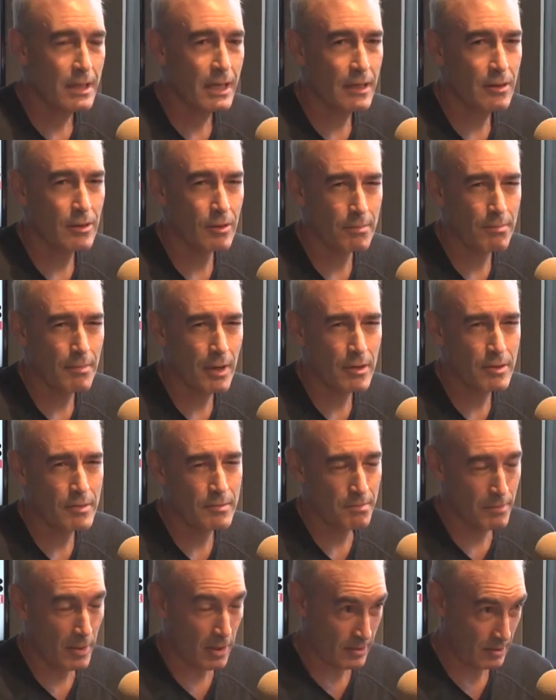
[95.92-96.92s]
Yeah, look,
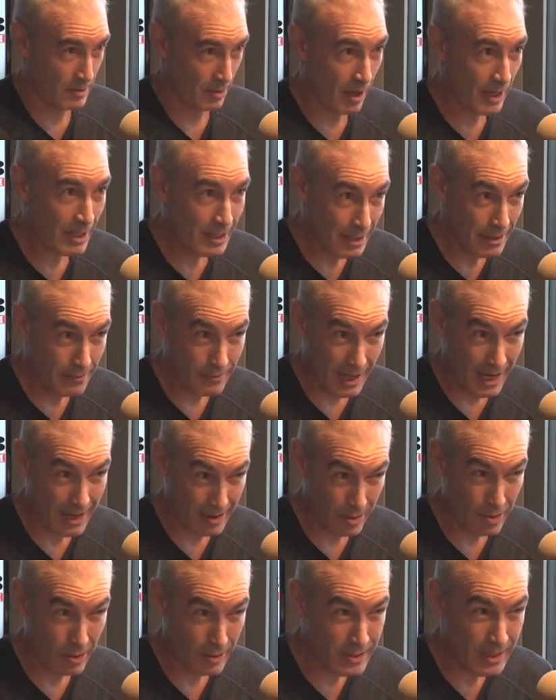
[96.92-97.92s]
most likely if it
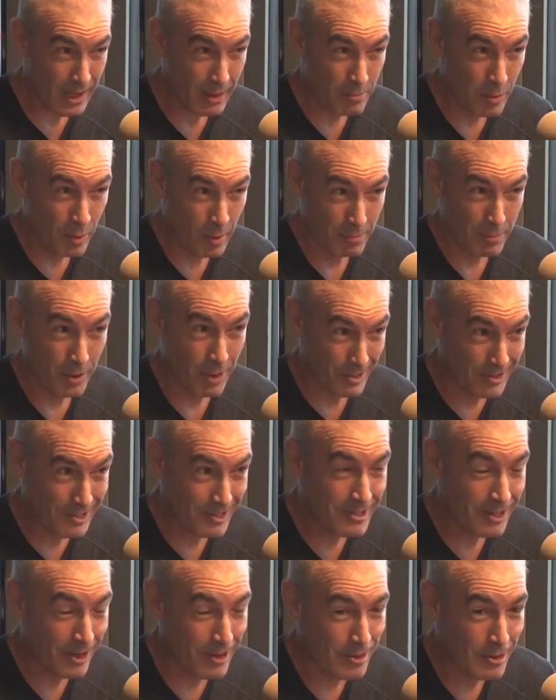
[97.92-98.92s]
had got to that point, but I
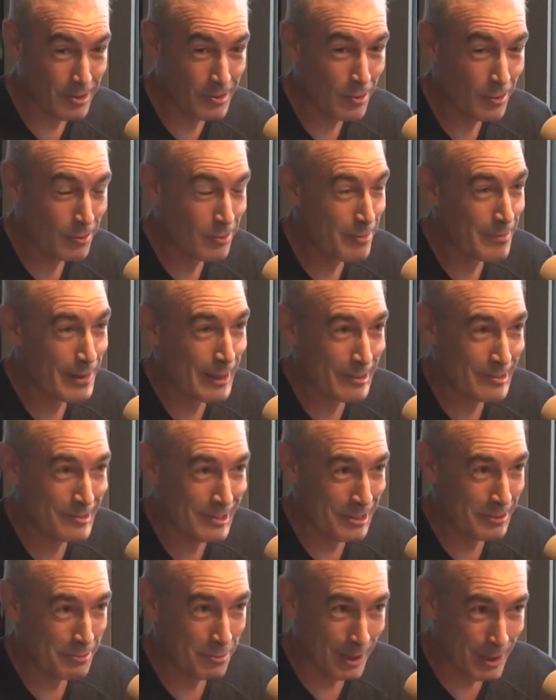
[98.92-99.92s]
did go to the doctor about
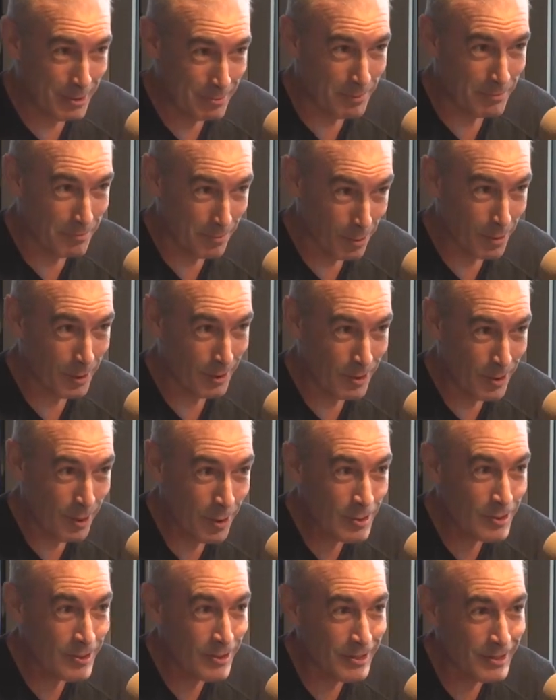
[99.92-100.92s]
6 weeks before the
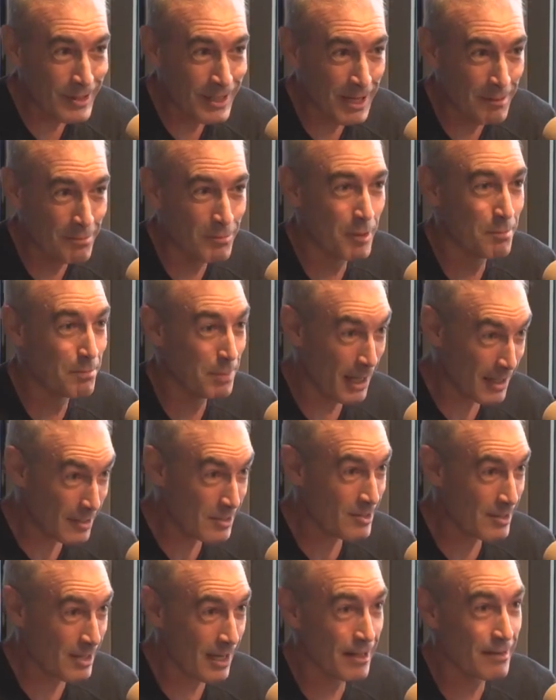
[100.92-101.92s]
concert and had my
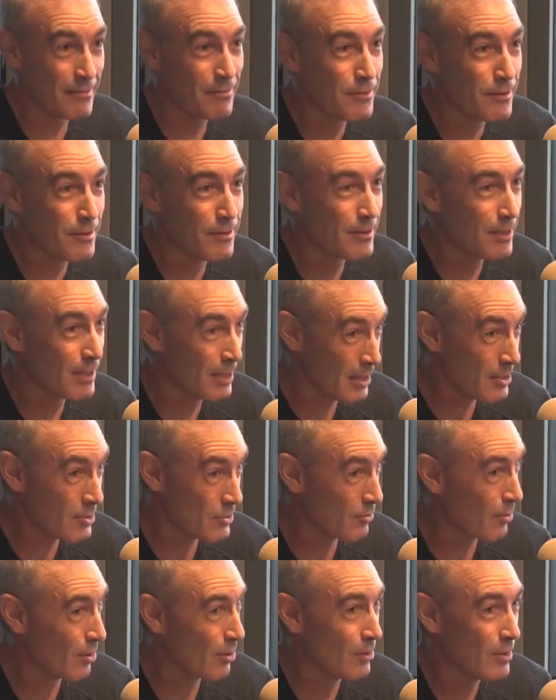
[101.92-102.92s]
bloods done for
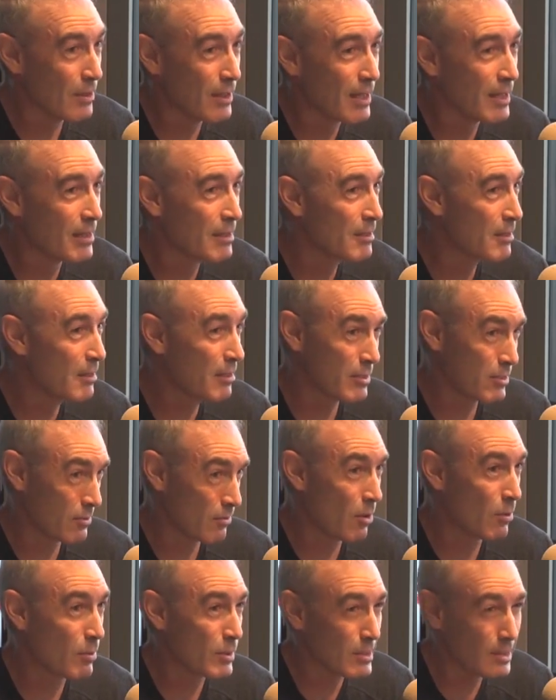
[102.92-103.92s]
cholesterol, and the
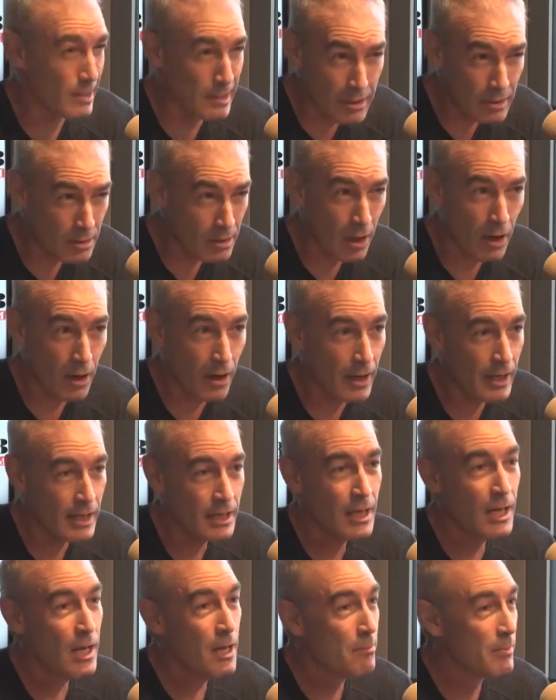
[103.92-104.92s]
cholesterol was a little
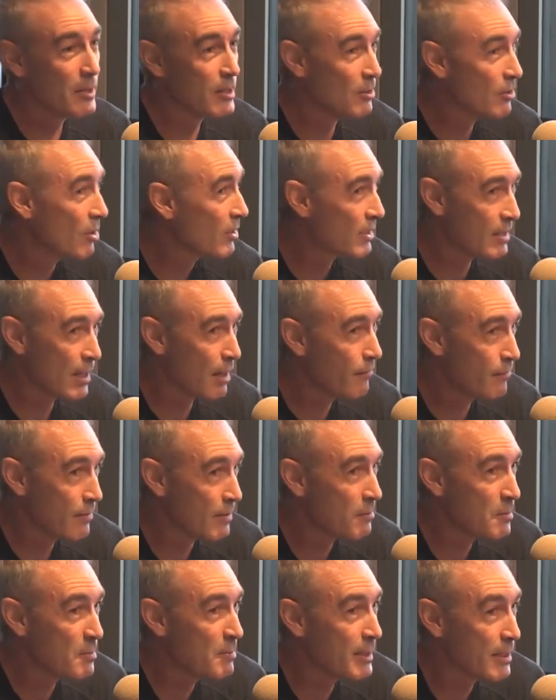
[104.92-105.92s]
high, but not enough
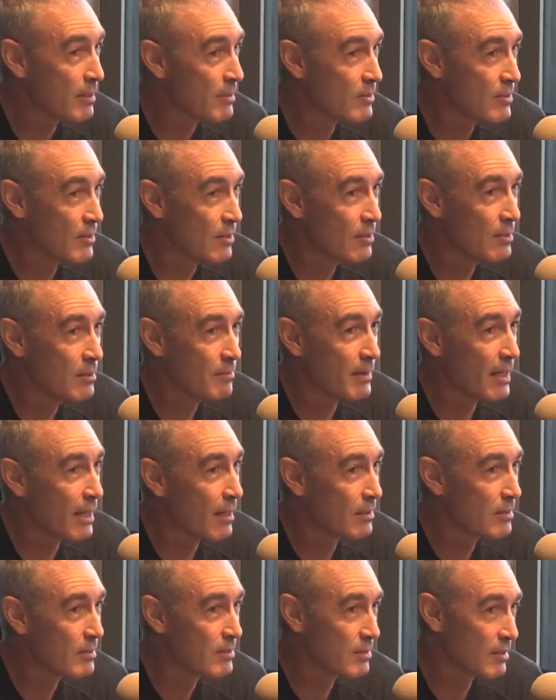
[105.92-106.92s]
for them to be concerned
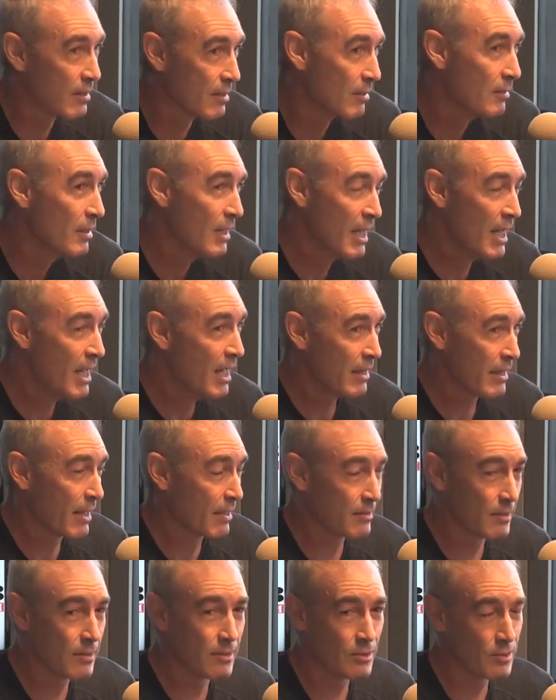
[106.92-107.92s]
about. So
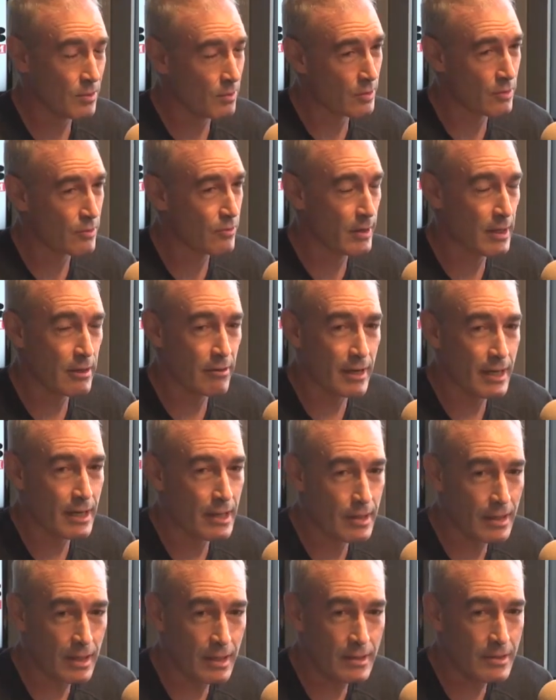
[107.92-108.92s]
that didn't sort of trigger
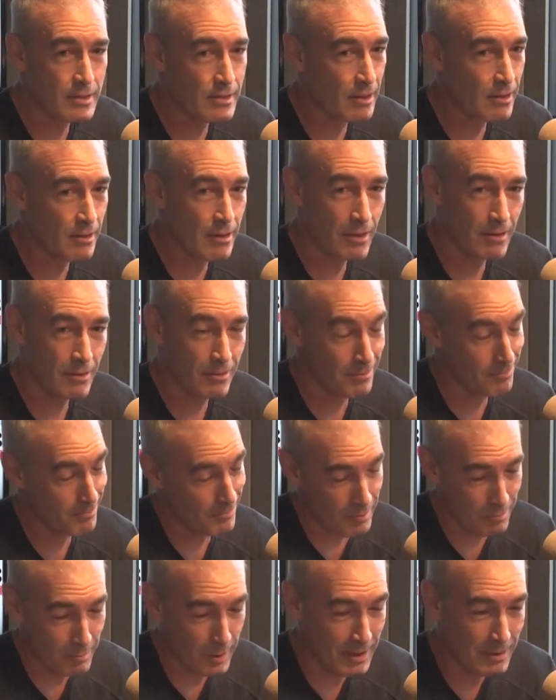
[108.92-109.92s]
anything, so I
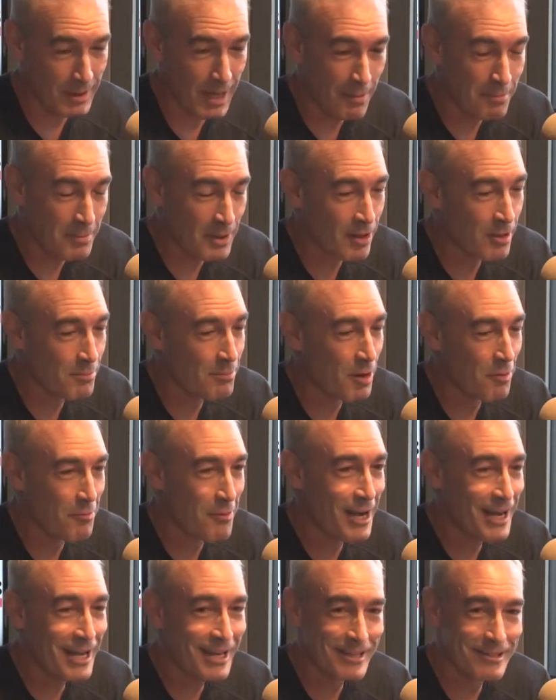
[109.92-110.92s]
went happily on my
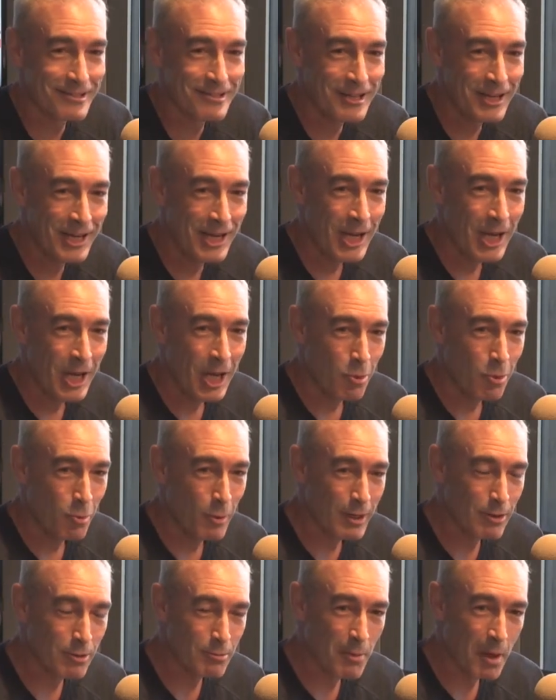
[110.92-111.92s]
way and
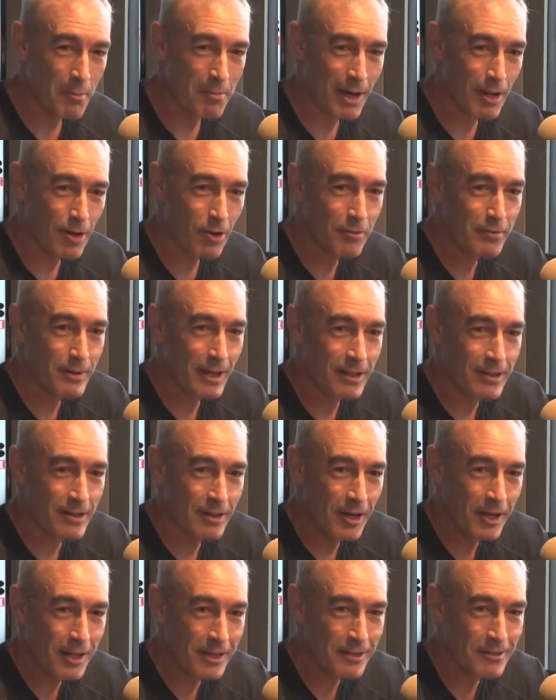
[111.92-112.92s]
wiggled my butt off that
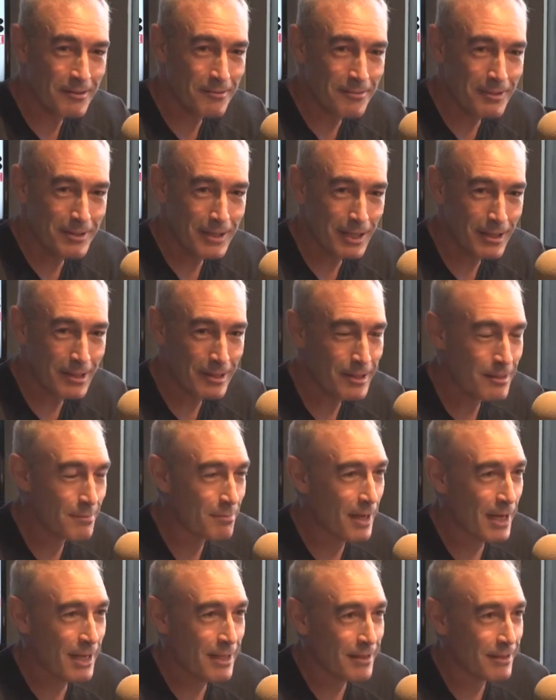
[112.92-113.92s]
night and nearly
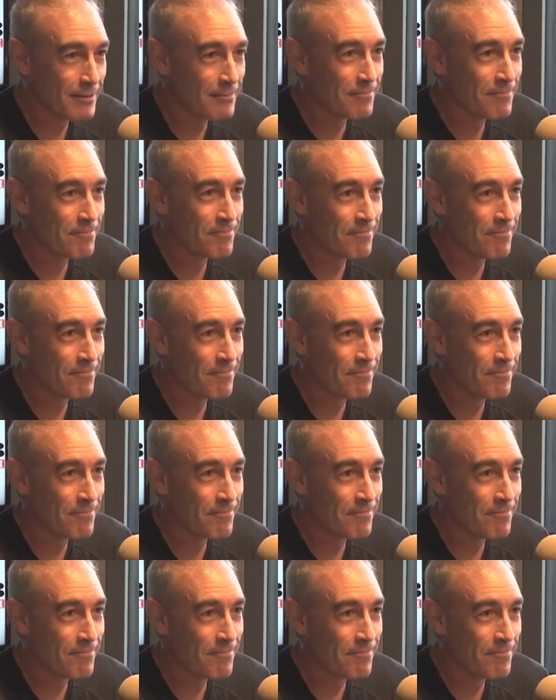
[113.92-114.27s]
didn't make it.